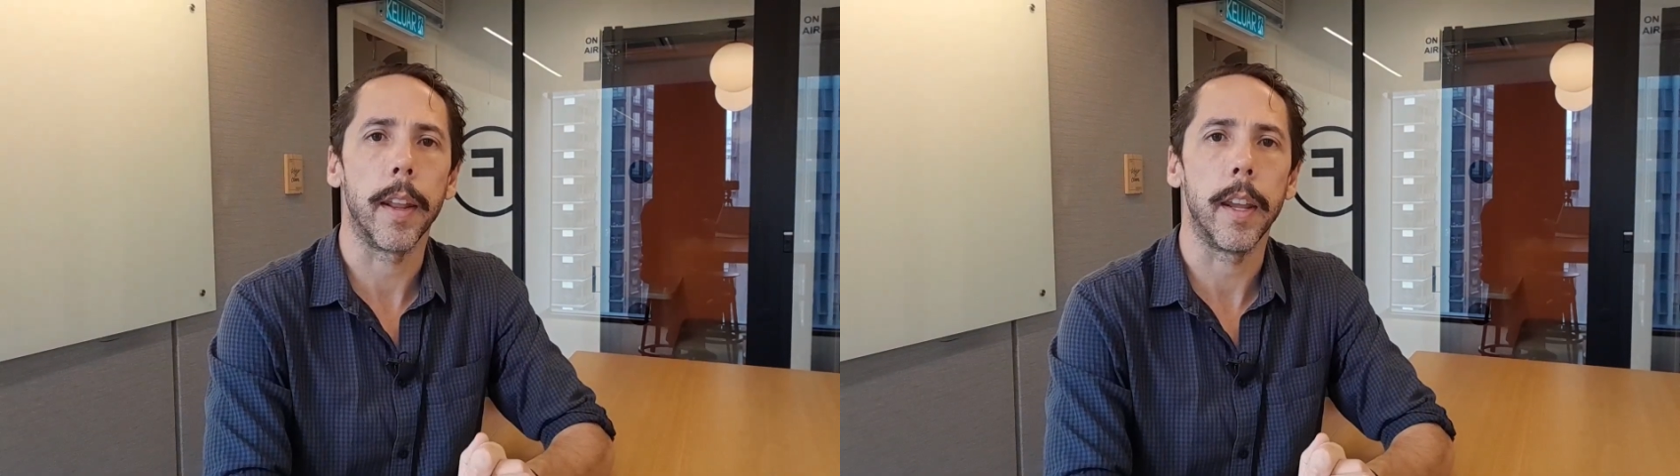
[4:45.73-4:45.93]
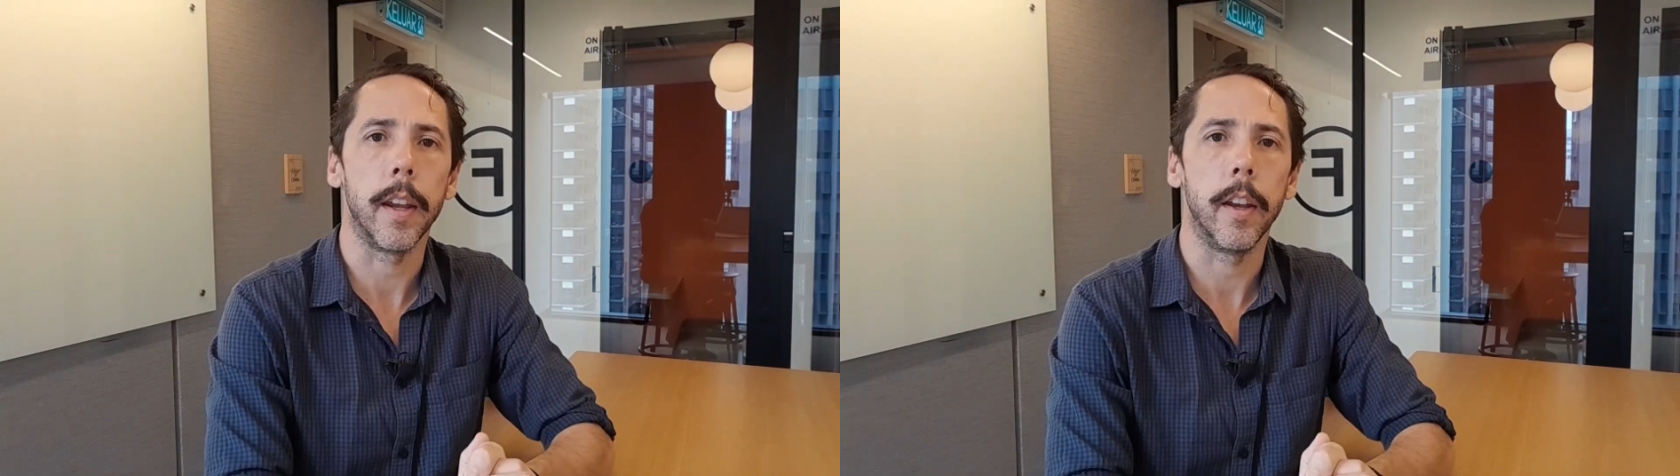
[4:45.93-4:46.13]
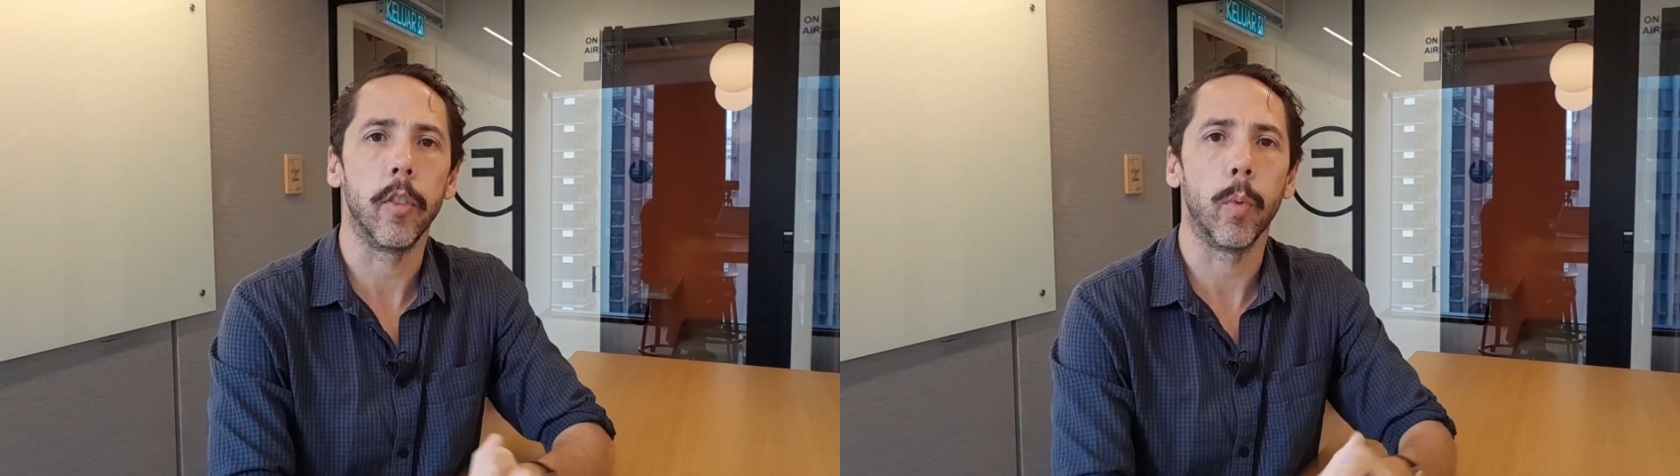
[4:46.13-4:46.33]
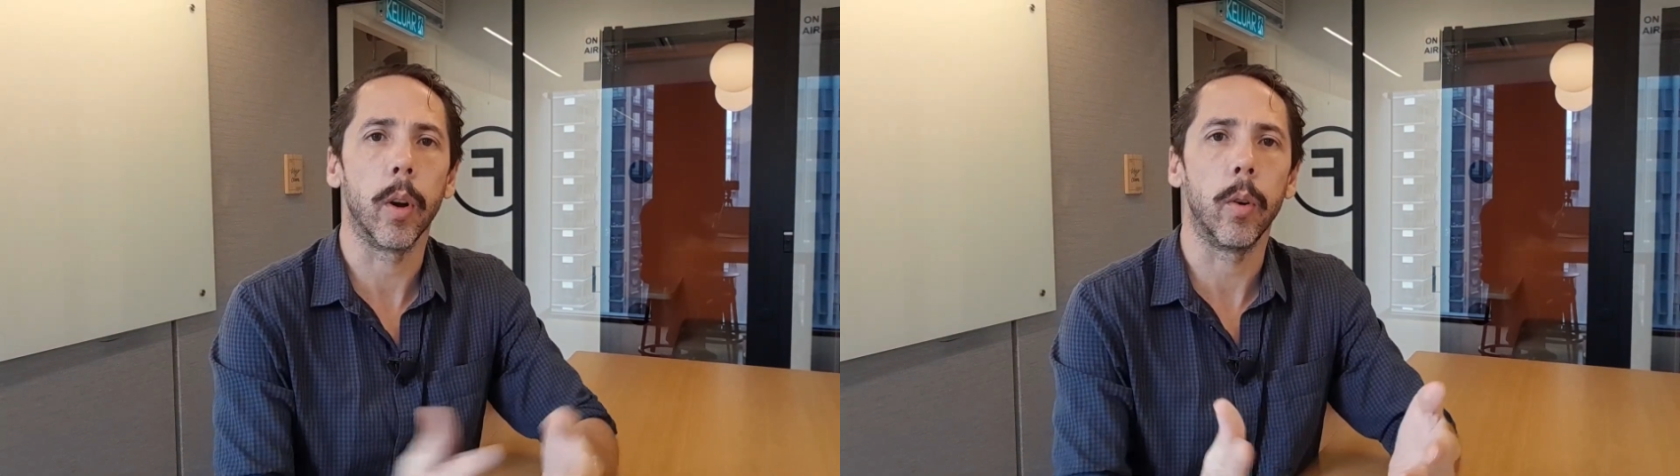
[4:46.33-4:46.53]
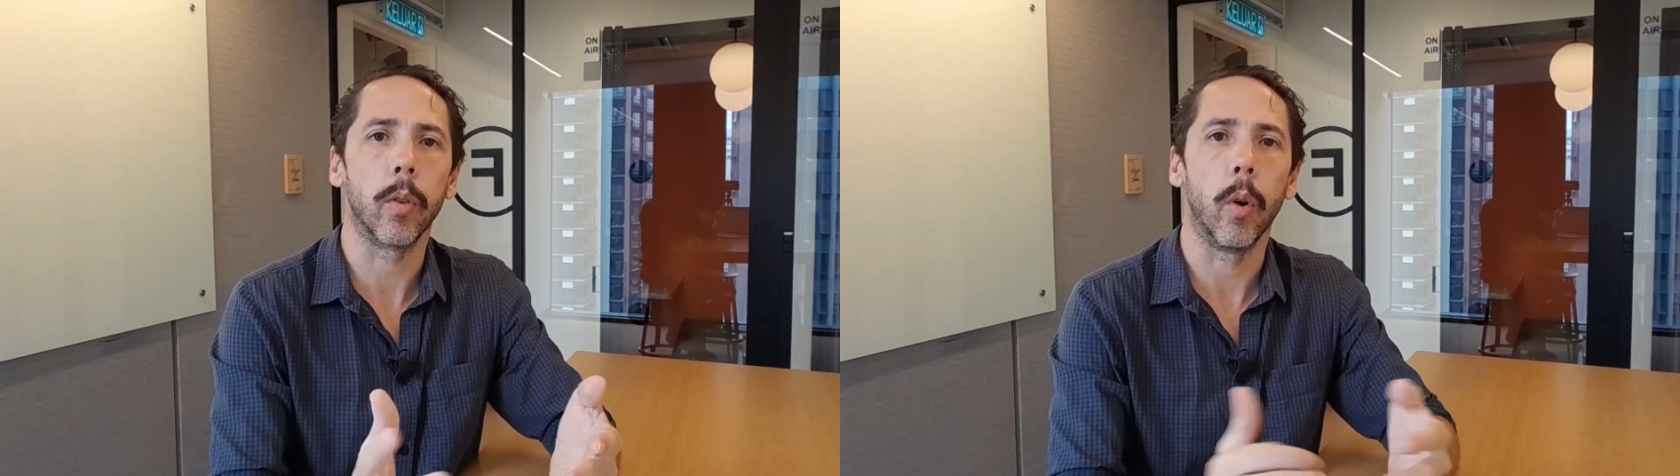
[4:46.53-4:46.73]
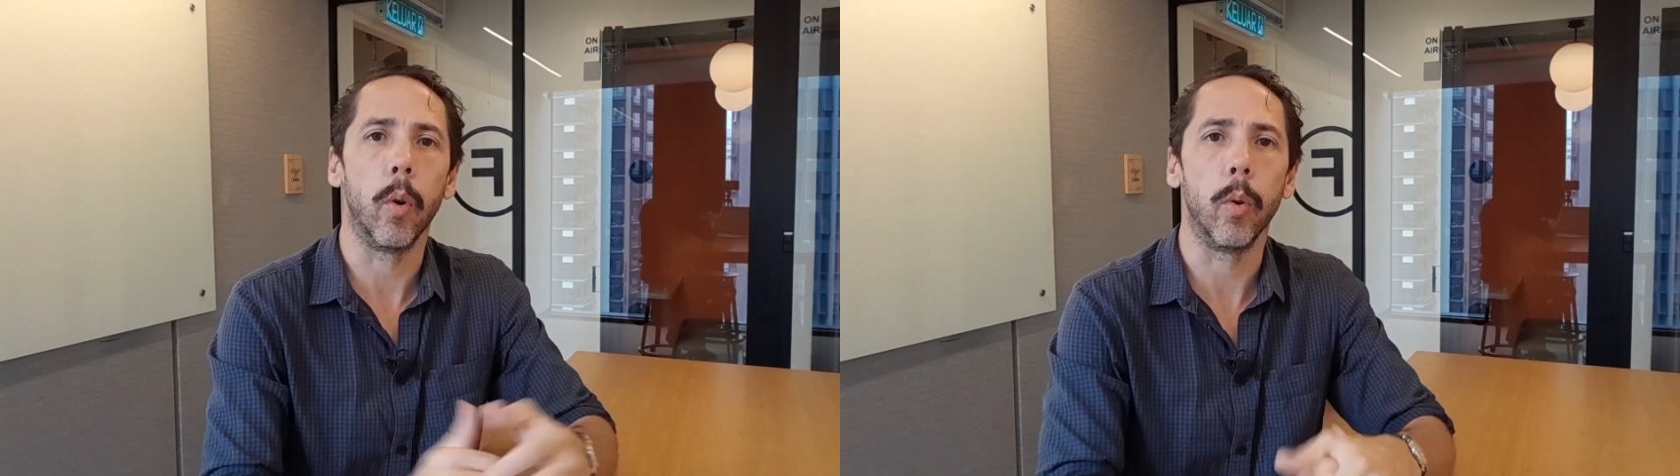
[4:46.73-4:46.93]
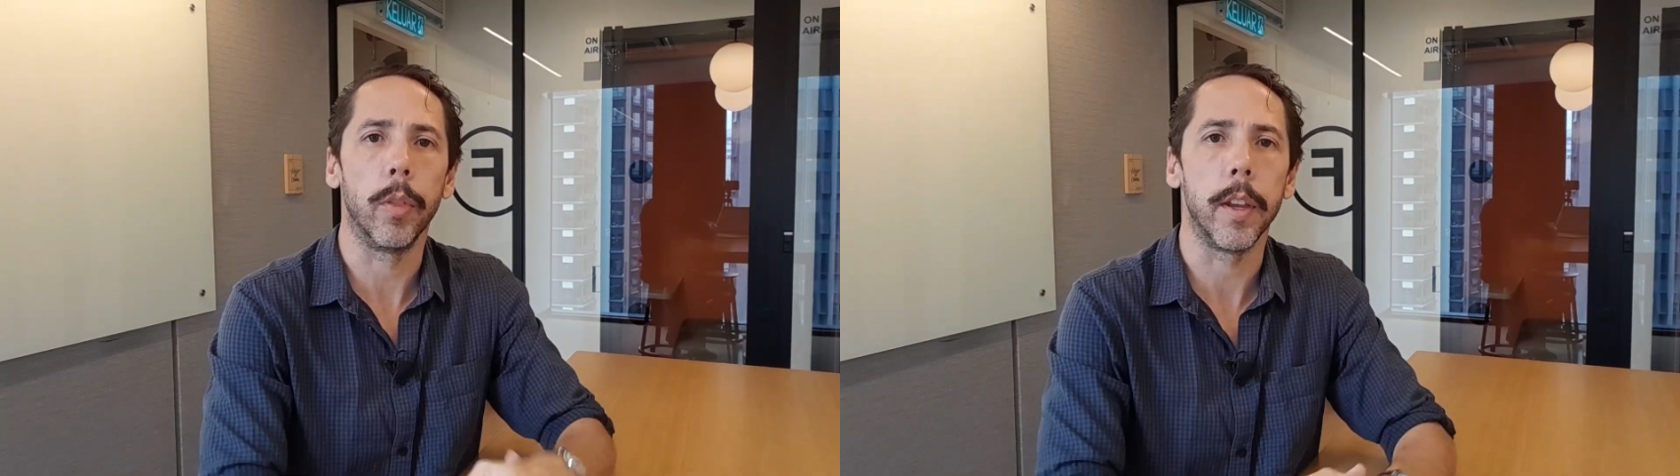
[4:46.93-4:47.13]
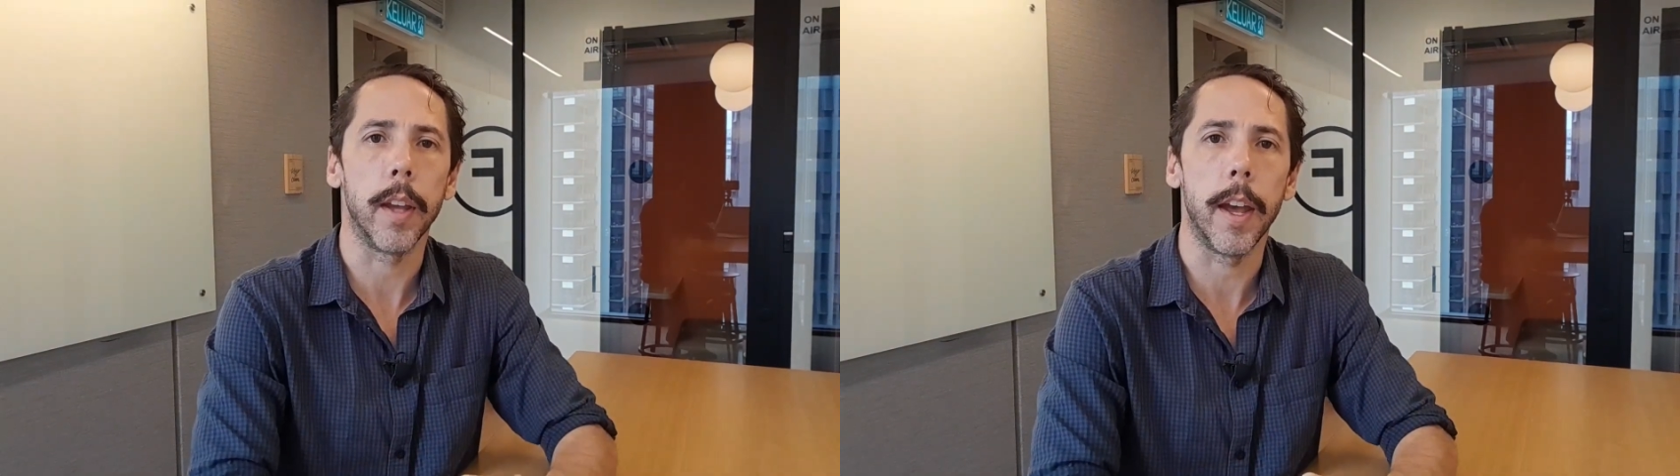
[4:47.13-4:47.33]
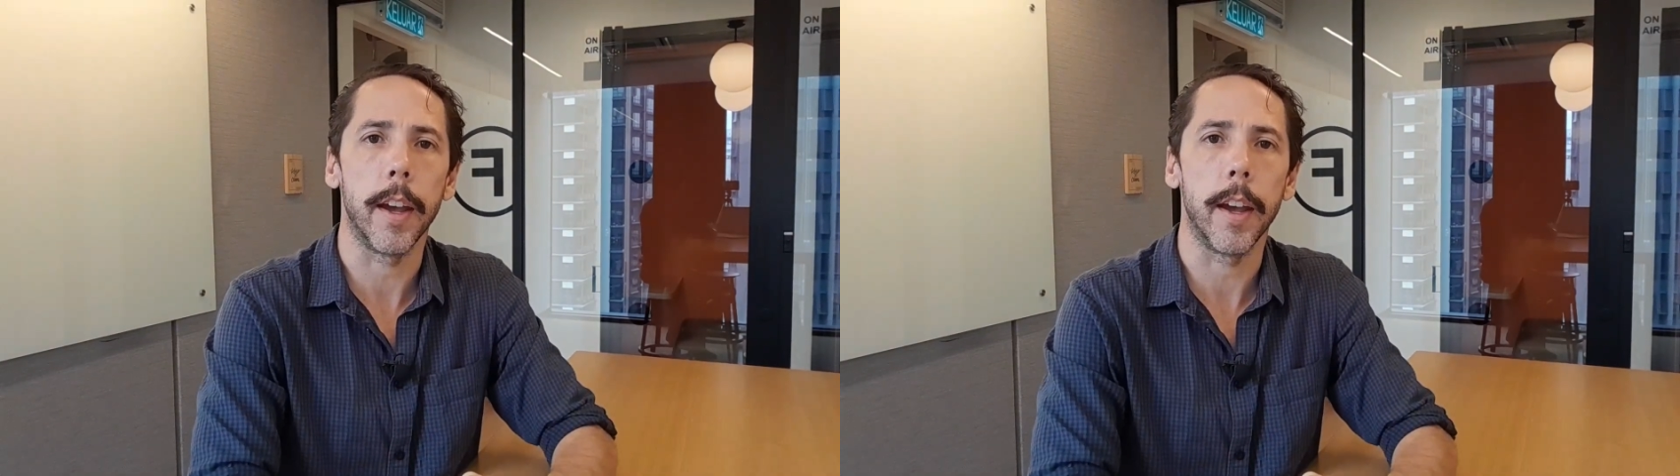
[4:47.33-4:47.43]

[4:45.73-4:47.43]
here is what I'll call the